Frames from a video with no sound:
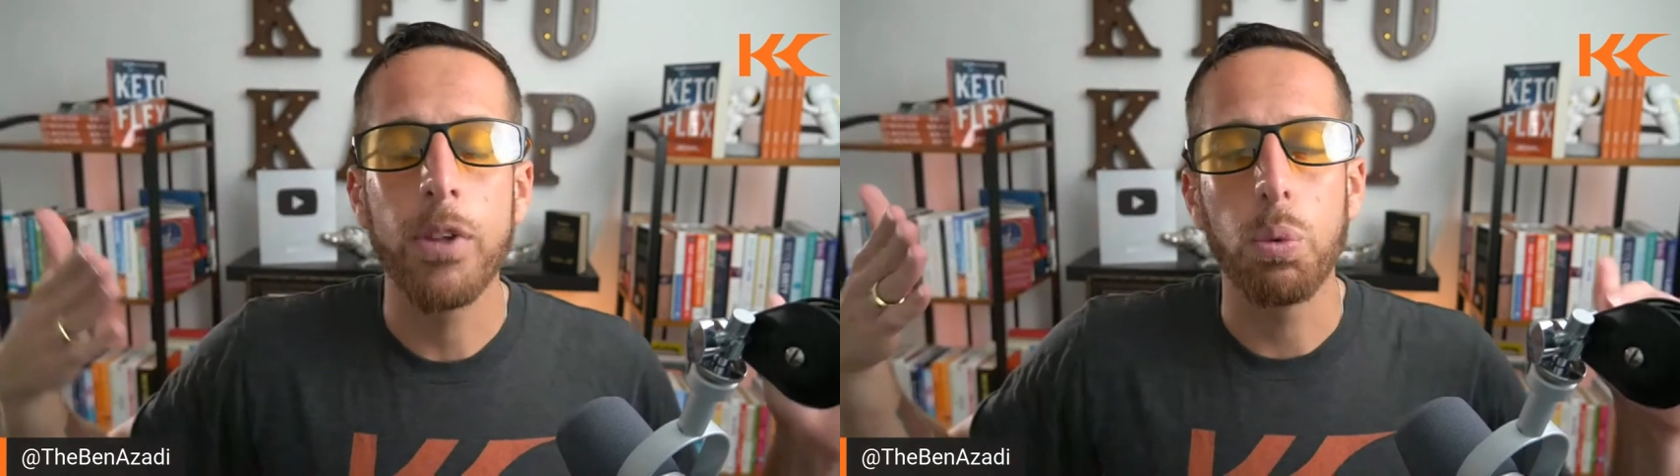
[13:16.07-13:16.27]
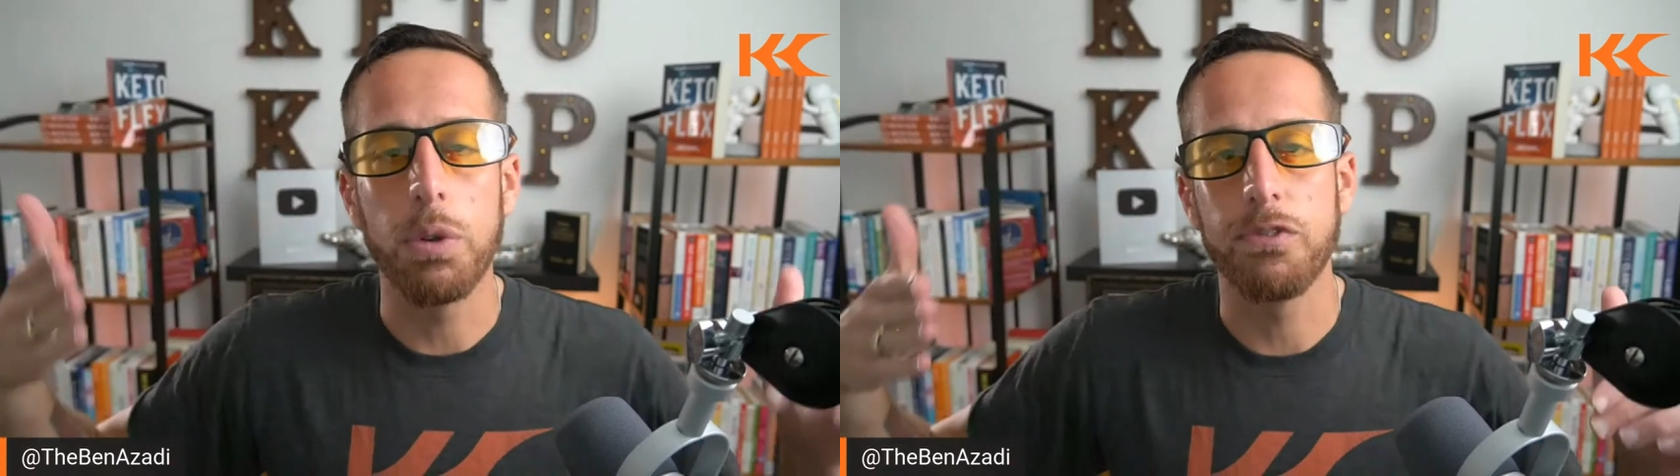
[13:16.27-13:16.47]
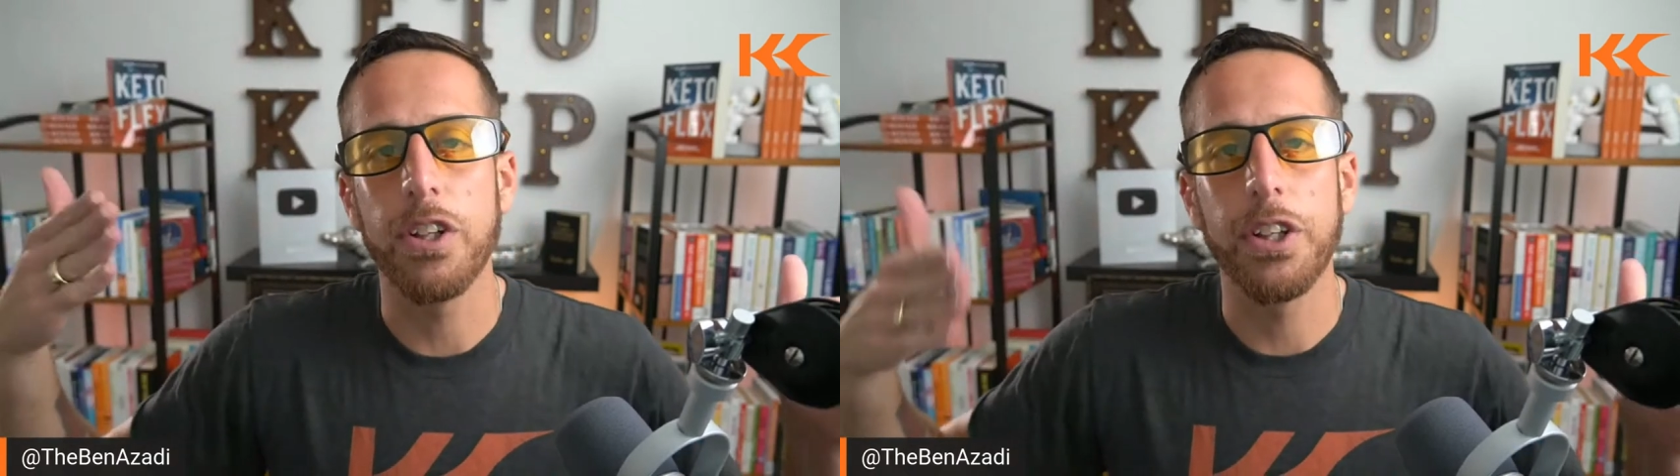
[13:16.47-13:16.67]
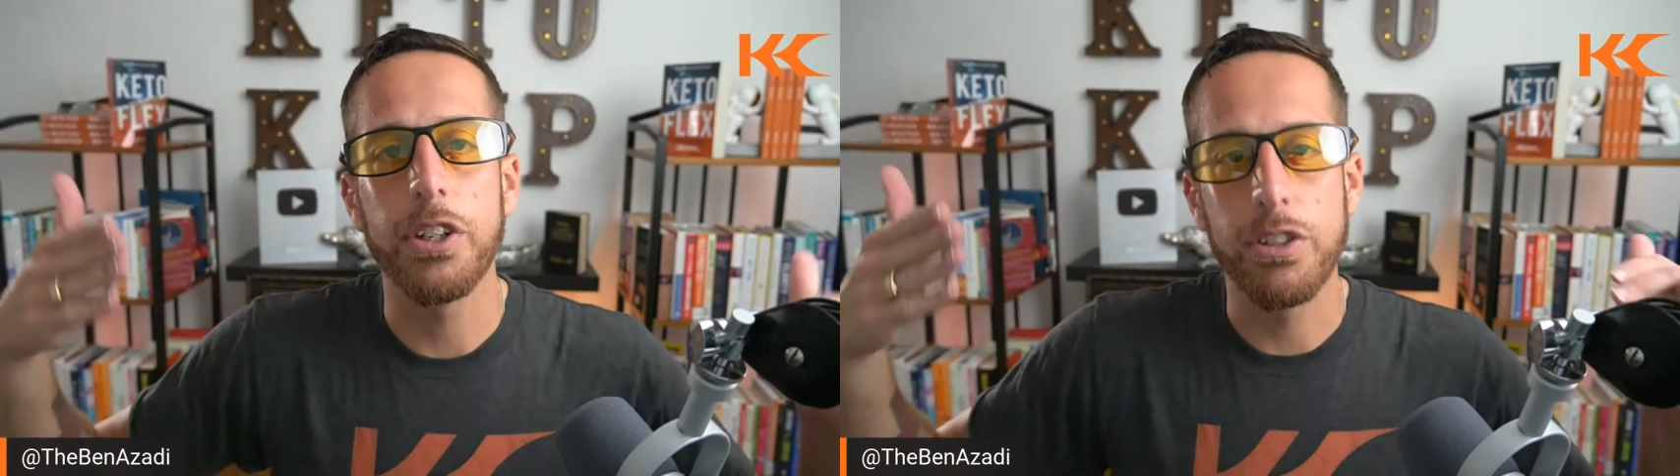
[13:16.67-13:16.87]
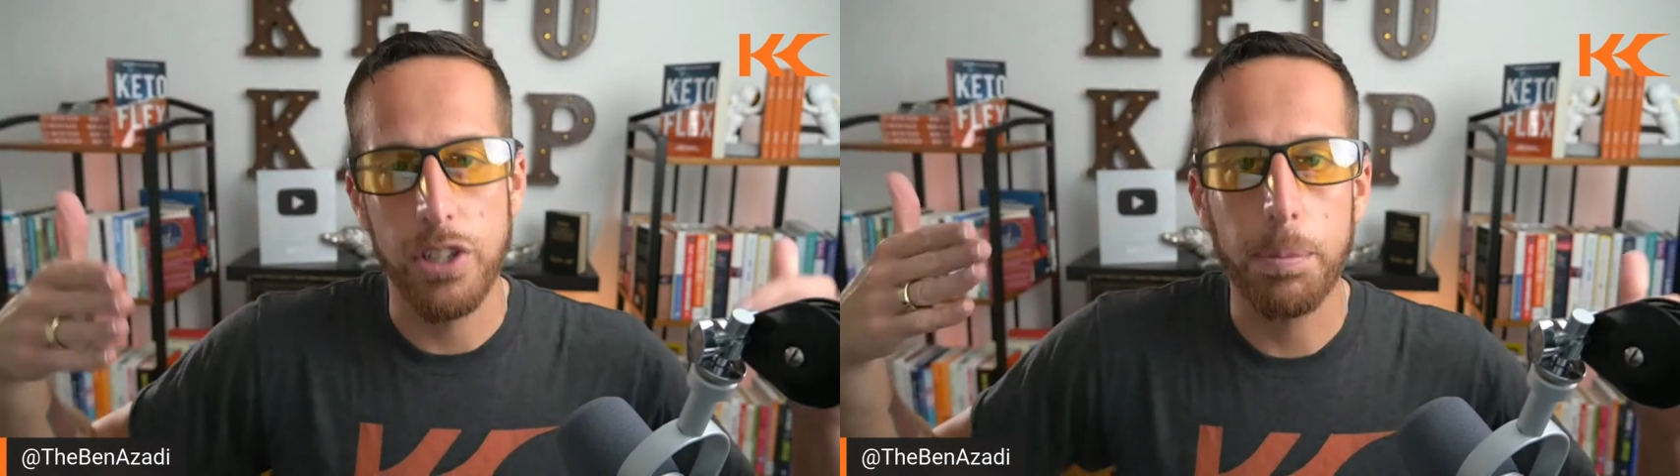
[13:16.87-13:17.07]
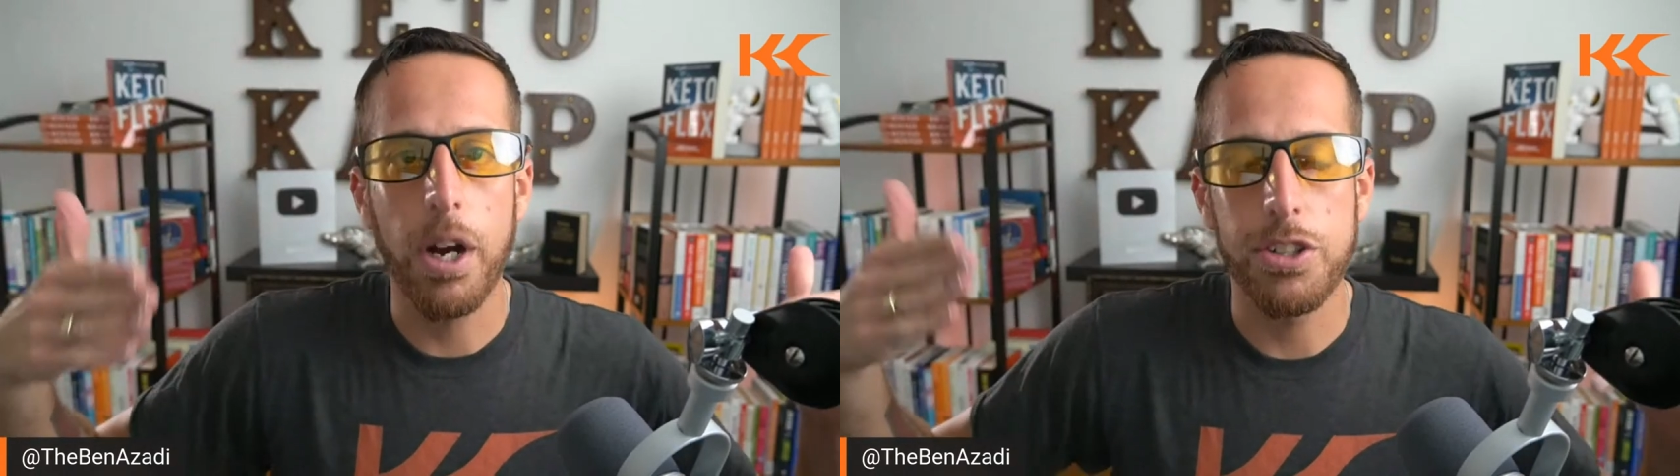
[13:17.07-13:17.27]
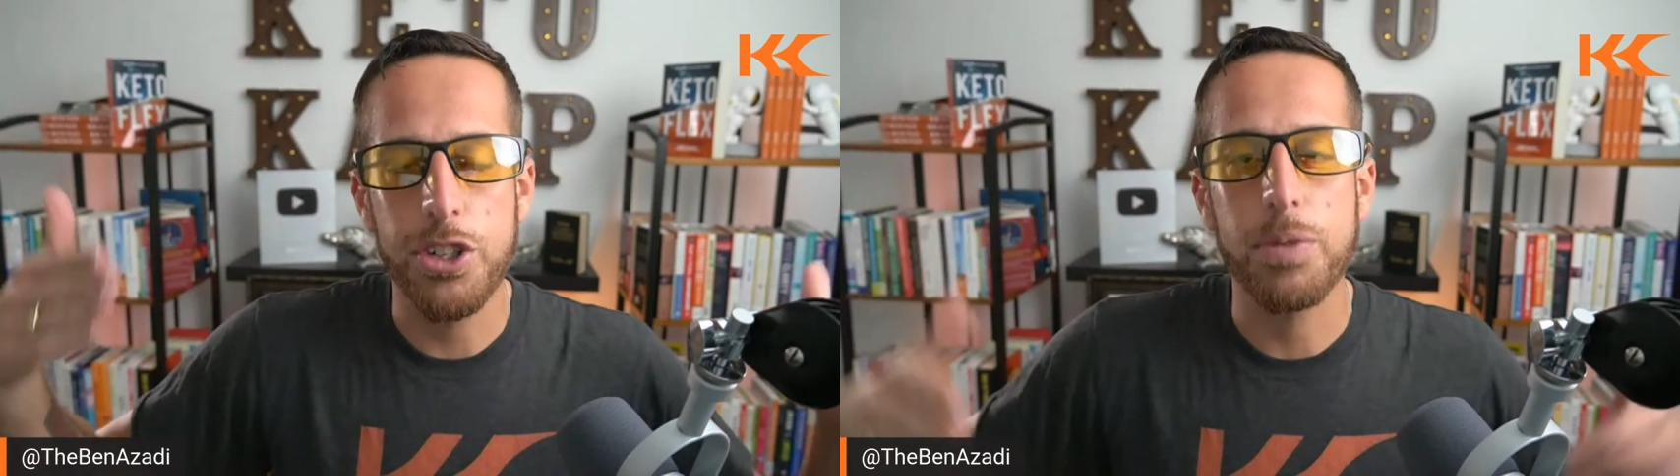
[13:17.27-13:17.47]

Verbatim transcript: with filling your subconscious